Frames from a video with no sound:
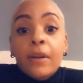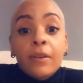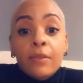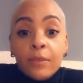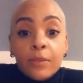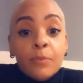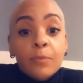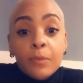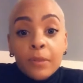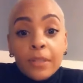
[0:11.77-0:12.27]
It's
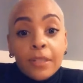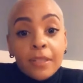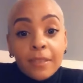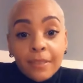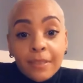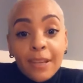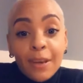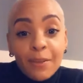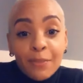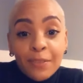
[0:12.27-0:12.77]
pretty
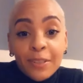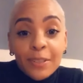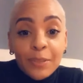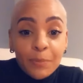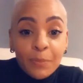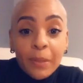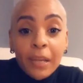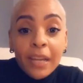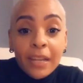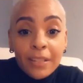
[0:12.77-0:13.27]

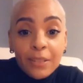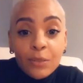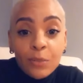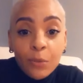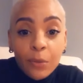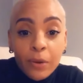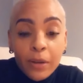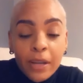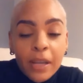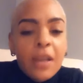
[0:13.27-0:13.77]

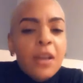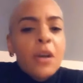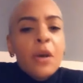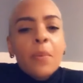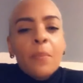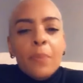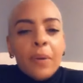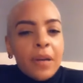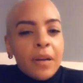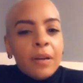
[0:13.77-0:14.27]
self-explanatory.
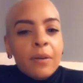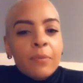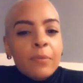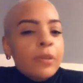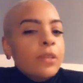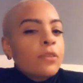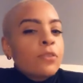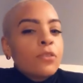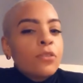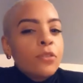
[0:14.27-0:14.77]
But when you're
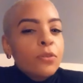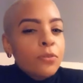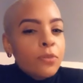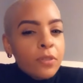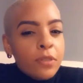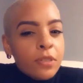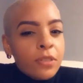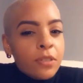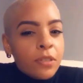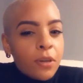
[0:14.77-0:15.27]
choosing
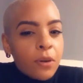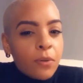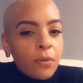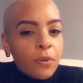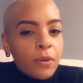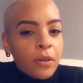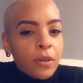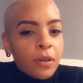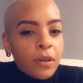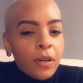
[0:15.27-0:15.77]
a
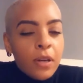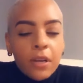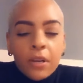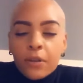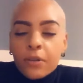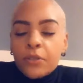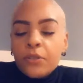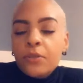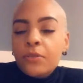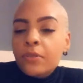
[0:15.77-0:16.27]
toner or
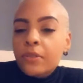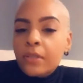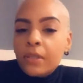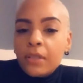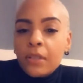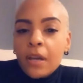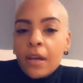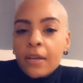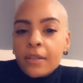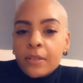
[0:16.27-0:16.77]
choosing a
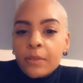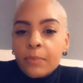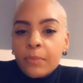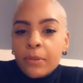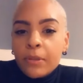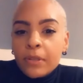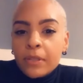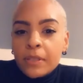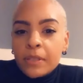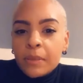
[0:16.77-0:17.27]
gloss to put
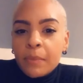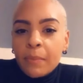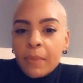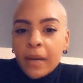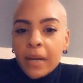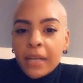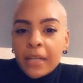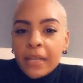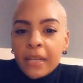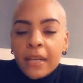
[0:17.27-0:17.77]
on
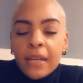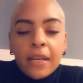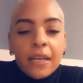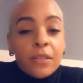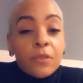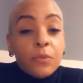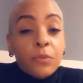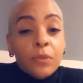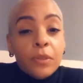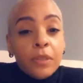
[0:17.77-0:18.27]
somebody, it's
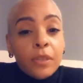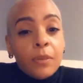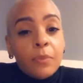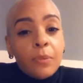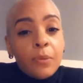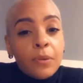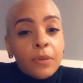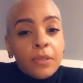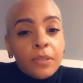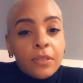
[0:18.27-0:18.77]
really
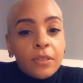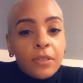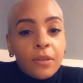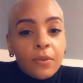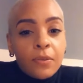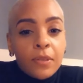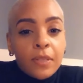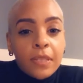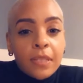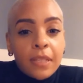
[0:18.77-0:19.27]
important to know
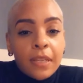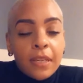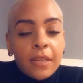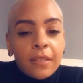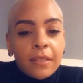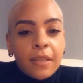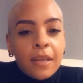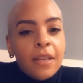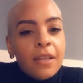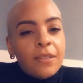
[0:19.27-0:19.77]
these things
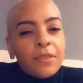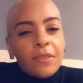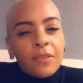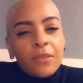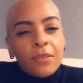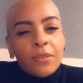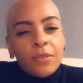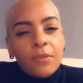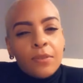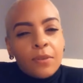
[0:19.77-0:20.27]
so that
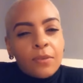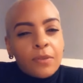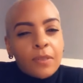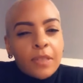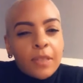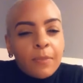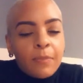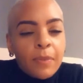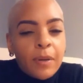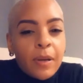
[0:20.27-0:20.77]
you don't slip
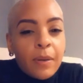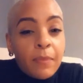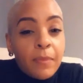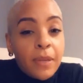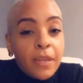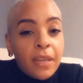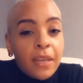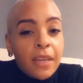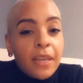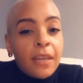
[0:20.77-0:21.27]
up
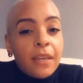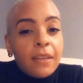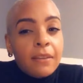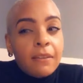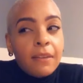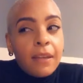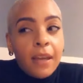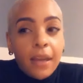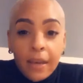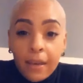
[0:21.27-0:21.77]
and
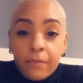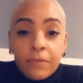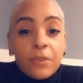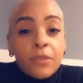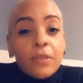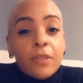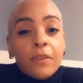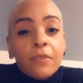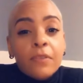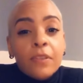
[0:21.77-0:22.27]
have
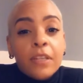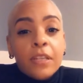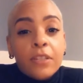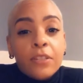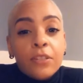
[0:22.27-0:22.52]
yourself an issue.